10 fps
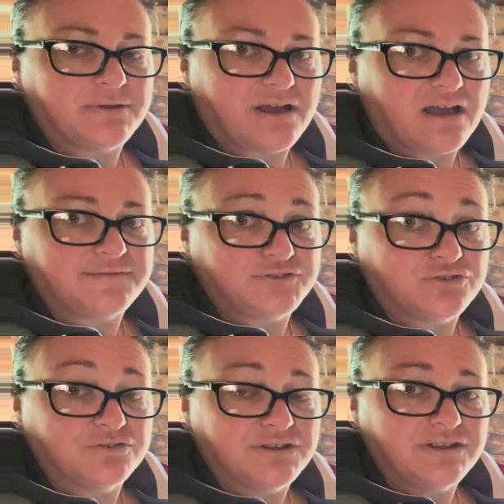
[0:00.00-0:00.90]
half
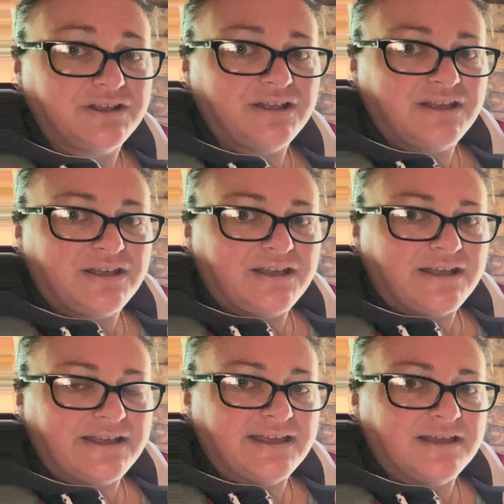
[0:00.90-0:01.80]
done
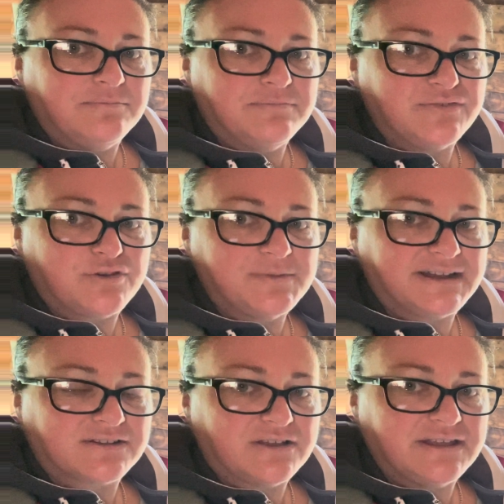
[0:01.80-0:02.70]
before my dad
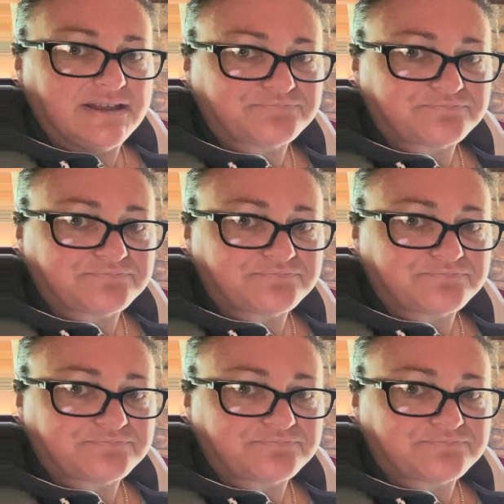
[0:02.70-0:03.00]
got here